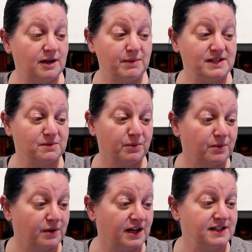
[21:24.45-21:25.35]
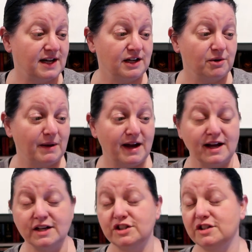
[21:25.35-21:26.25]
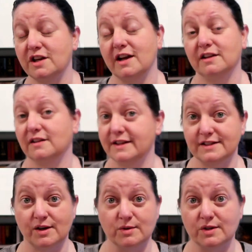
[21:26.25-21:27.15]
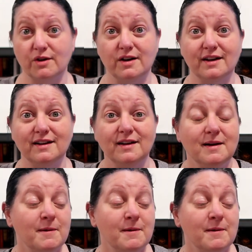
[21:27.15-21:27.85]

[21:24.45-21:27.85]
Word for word: Ibi Zoboi, Danielle Paige, and the list goes on.